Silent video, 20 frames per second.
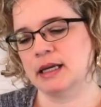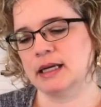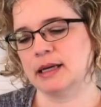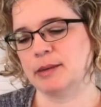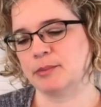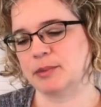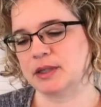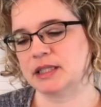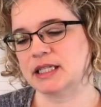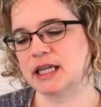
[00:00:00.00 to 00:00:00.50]

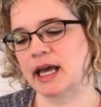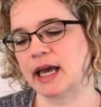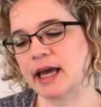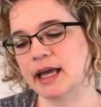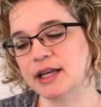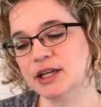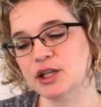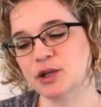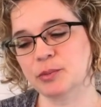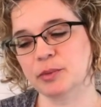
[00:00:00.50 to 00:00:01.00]
Number
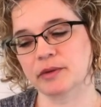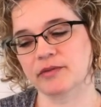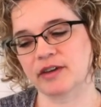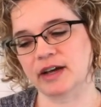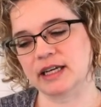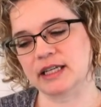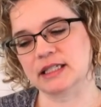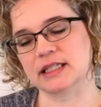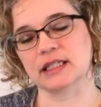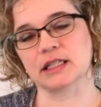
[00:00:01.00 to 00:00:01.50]
10, do you
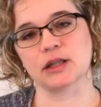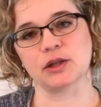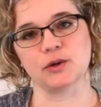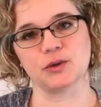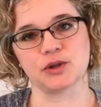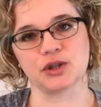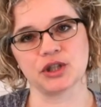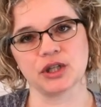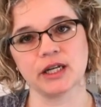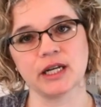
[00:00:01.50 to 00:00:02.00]
provide a
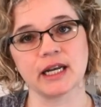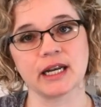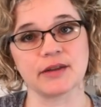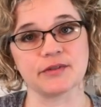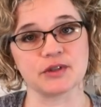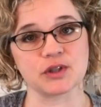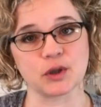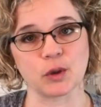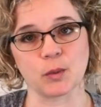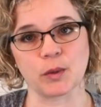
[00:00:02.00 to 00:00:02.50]
solution? And
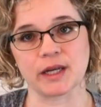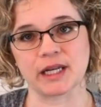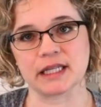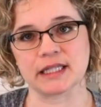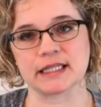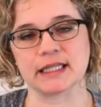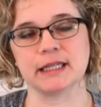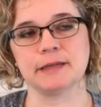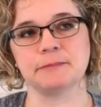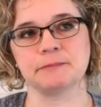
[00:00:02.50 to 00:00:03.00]
if so, what
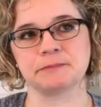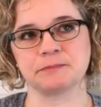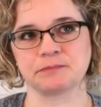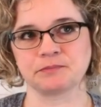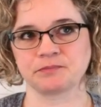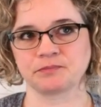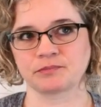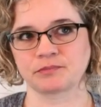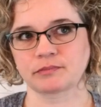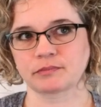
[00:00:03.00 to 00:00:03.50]
is it?
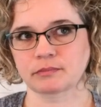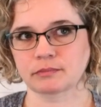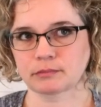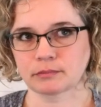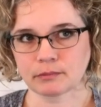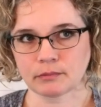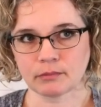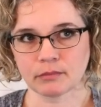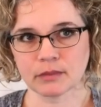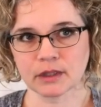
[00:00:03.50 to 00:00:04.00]

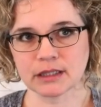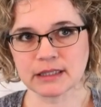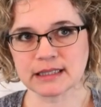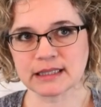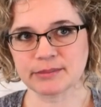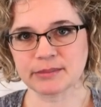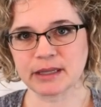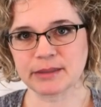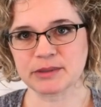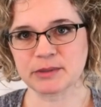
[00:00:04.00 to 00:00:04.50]

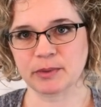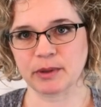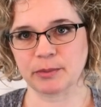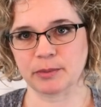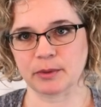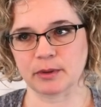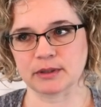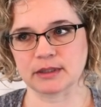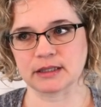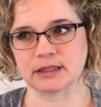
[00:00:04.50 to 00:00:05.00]
Sometimes
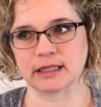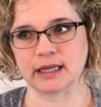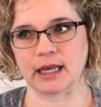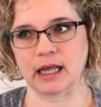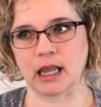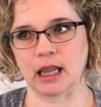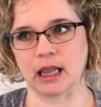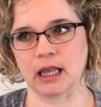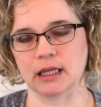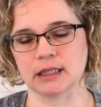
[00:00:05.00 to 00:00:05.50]

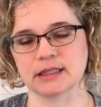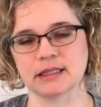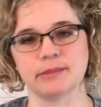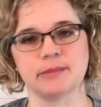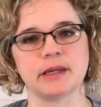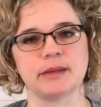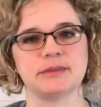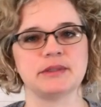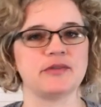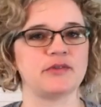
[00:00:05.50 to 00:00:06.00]

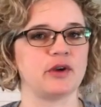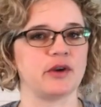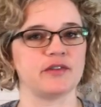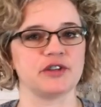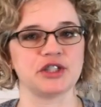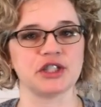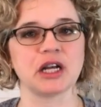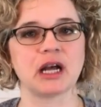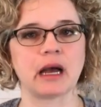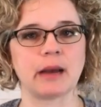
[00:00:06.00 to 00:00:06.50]
sometimes if you have
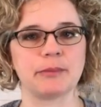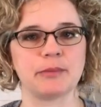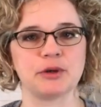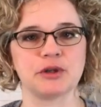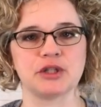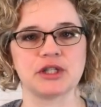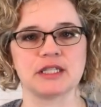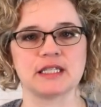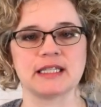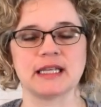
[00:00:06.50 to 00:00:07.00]
a shop,
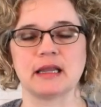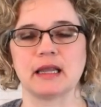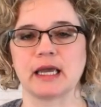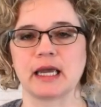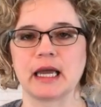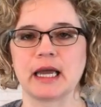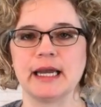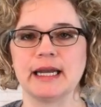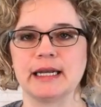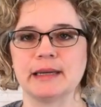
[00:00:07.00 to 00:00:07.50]
you're just
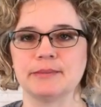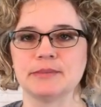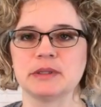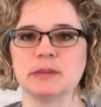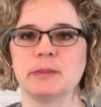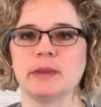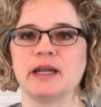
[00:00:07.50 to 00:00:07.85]
selling items.